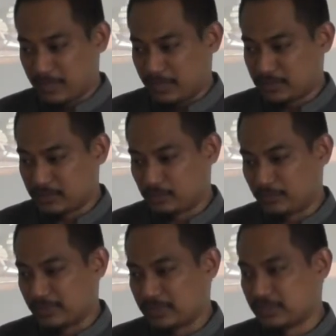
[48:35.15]
my
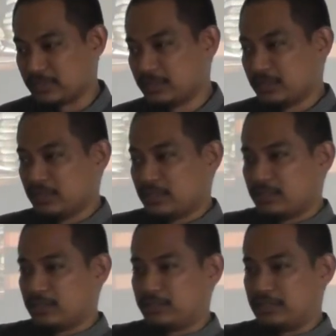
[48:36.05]
supervisor,
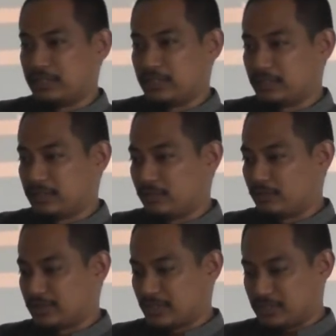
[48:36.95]
they
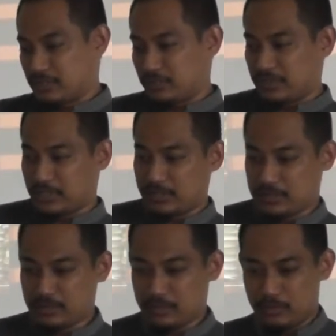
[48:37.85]
always ask me like
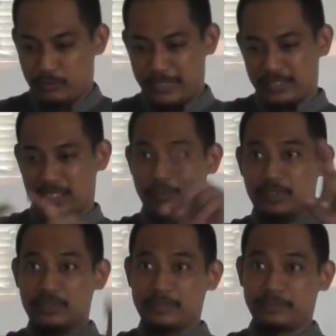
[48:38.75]
this. You make a
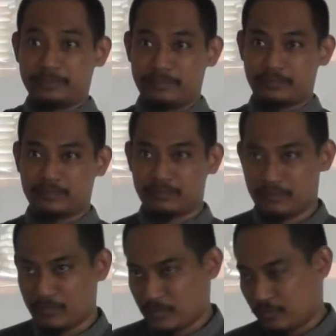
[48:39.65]
table.
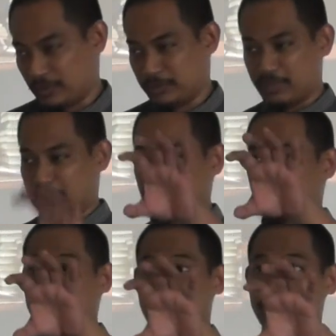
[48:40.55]
For example, you have a
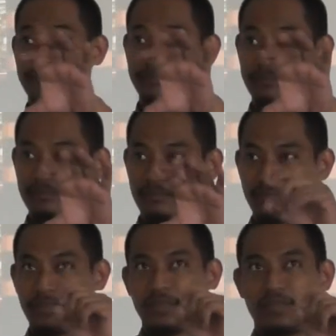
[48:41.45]
question.
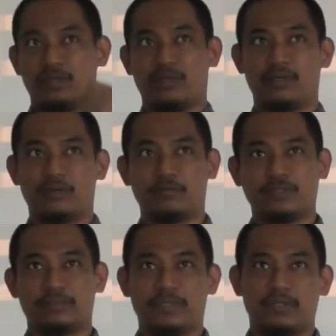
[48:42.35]
For
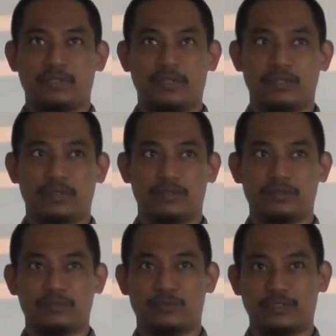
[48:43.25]
example,
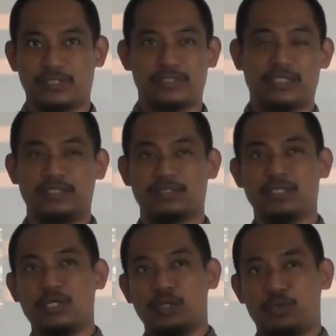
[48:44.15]
question is like this:
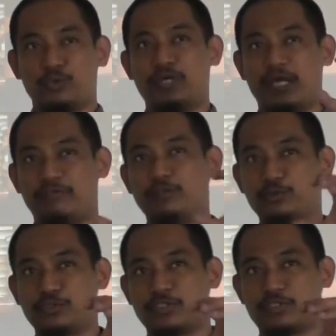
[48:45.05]
who have
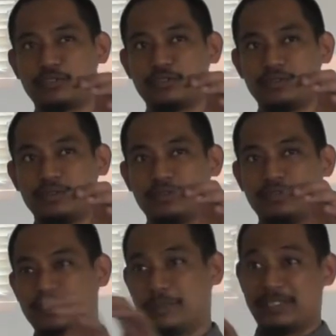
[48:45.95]
used
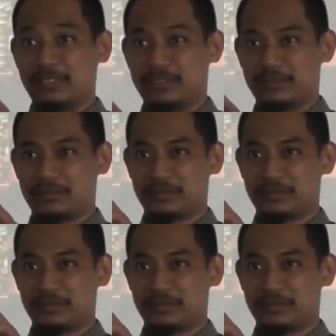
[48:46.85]
this method?